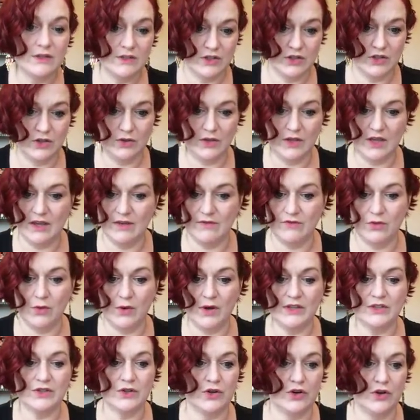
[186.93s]
to the
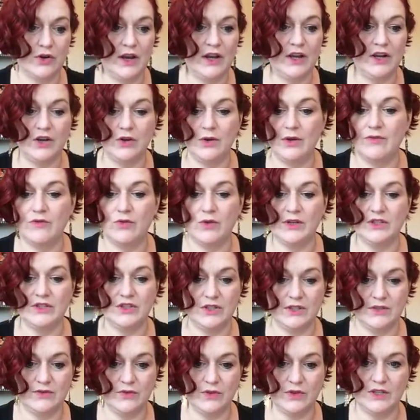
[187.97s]
invoice or create a new invoice
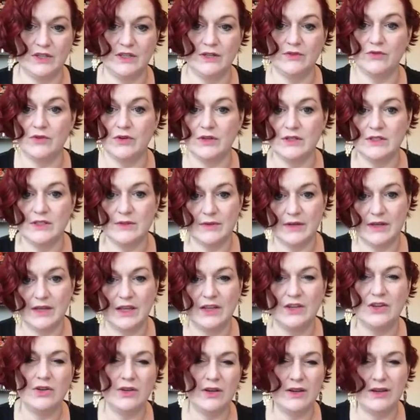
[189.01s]
just for the difference
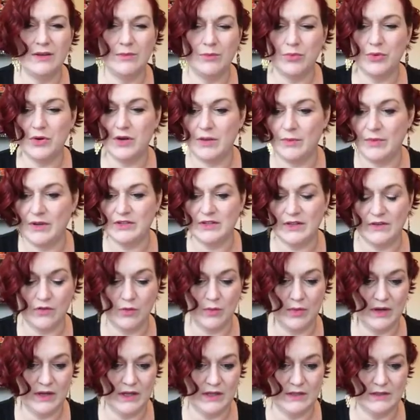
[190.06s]
in, in pretty much
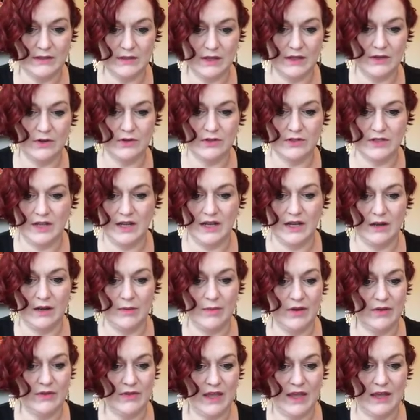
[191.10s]
everybody's understanding
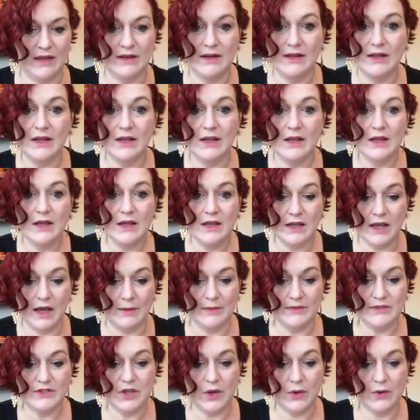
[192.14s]
about that.
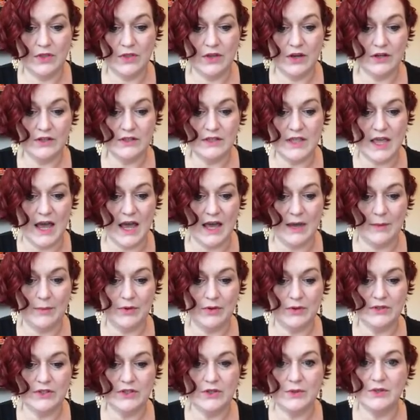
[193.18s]
Um, so there's that
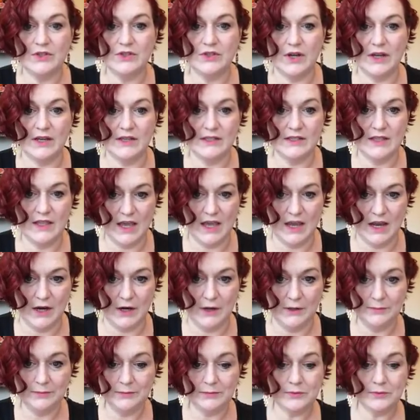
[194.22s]
bill to address there.